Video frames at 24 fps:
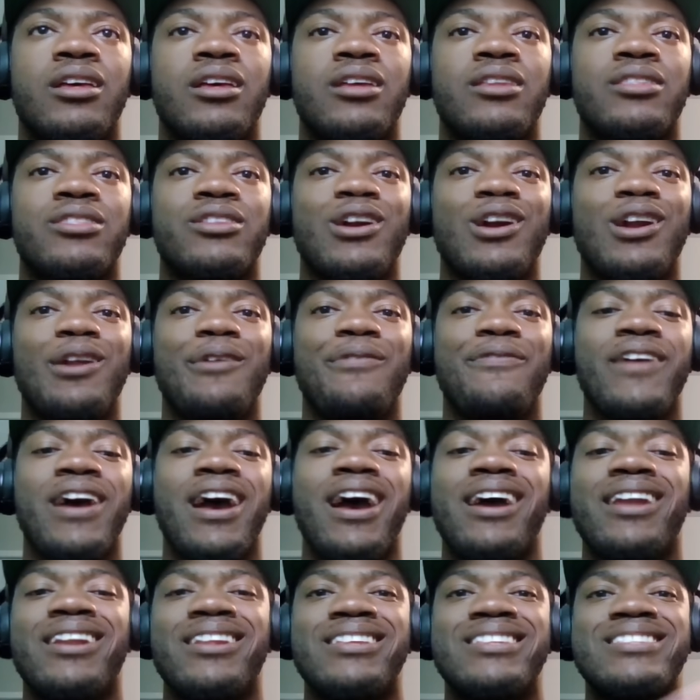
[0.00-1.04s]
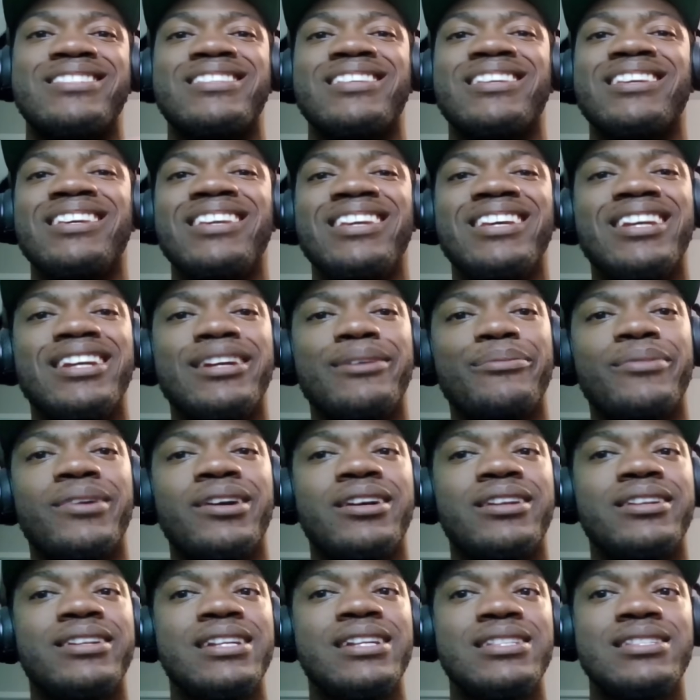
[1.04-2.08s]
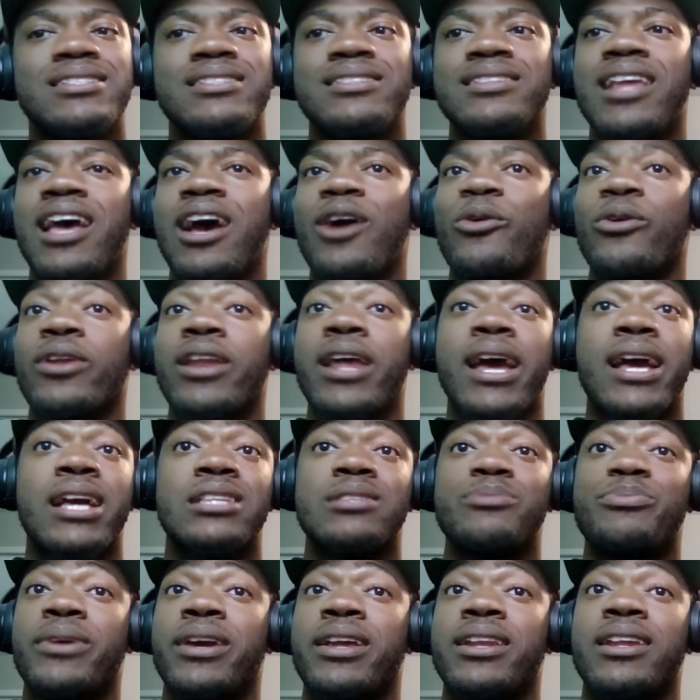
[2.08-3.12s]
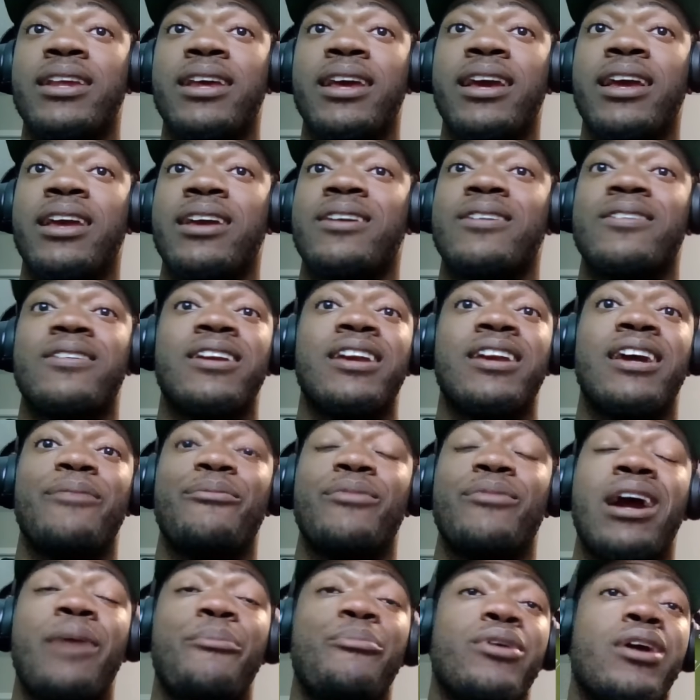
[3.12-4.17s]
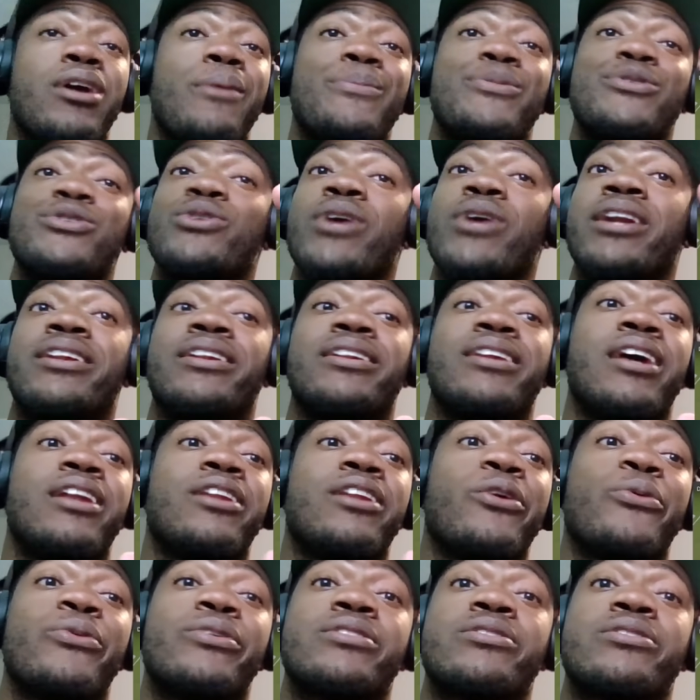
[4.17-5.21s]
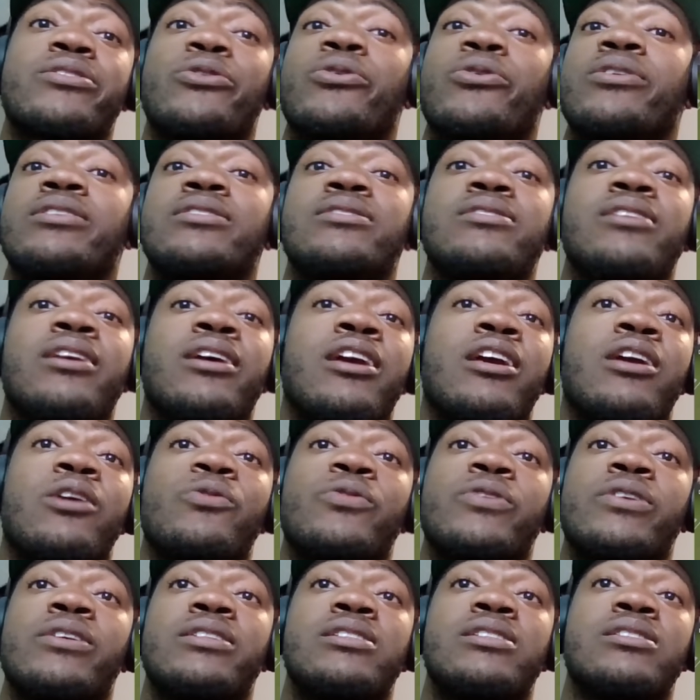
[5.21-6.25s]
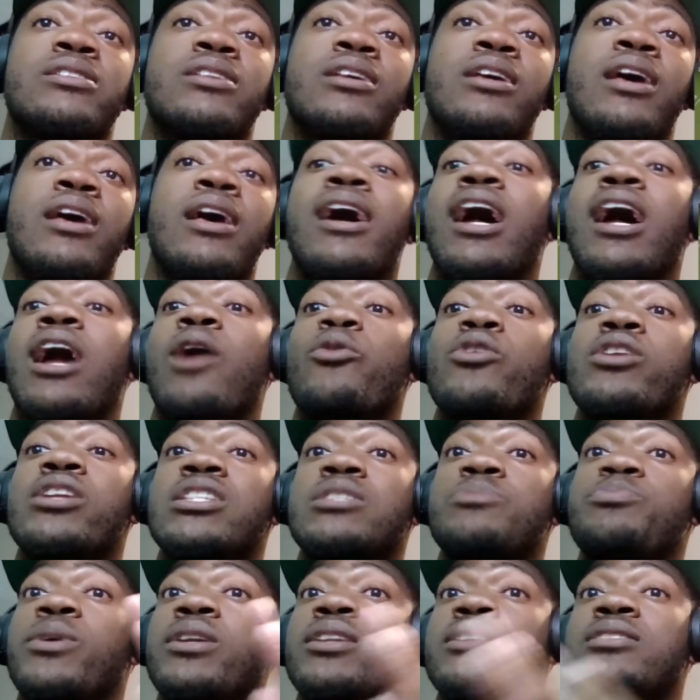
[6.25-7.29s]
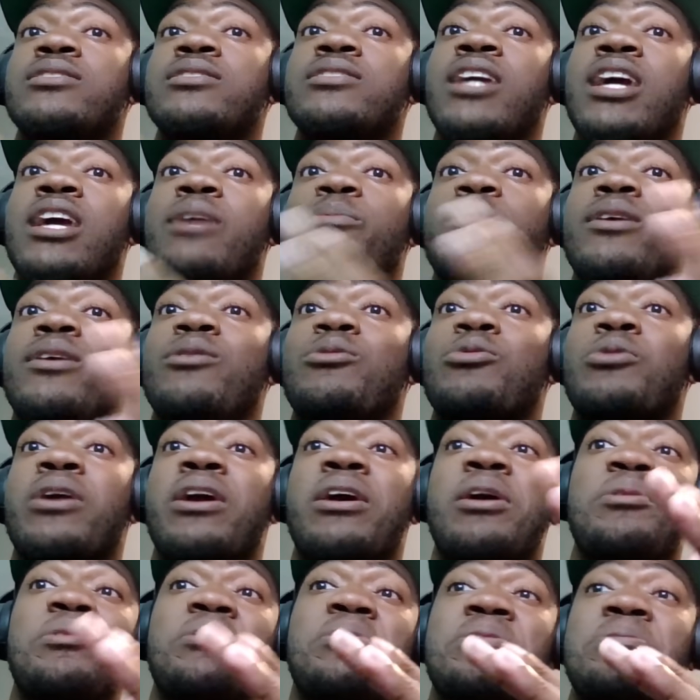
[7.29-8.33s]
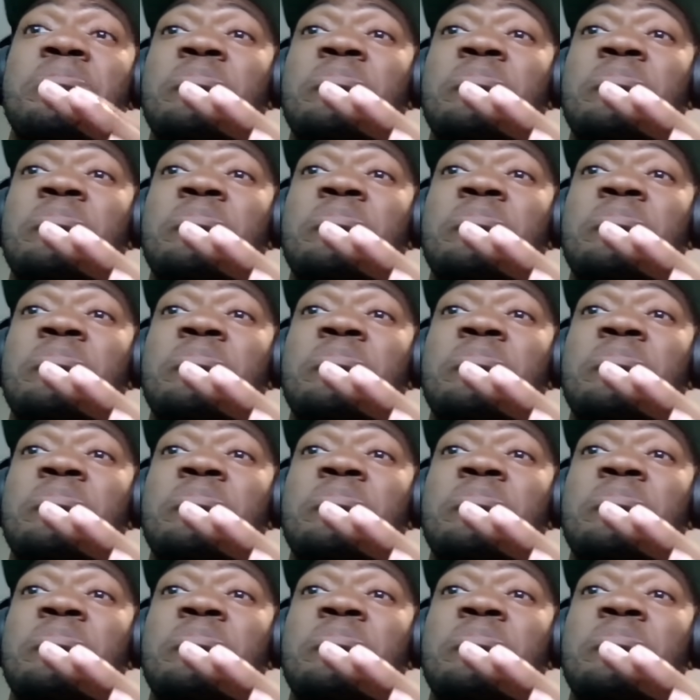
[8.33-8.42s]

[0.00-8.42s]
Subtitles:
35-10, bro. This is not what I expected. I ain't gonna cap, bro. I promise you, I did not know what the score of this game was. I really expect this game to be around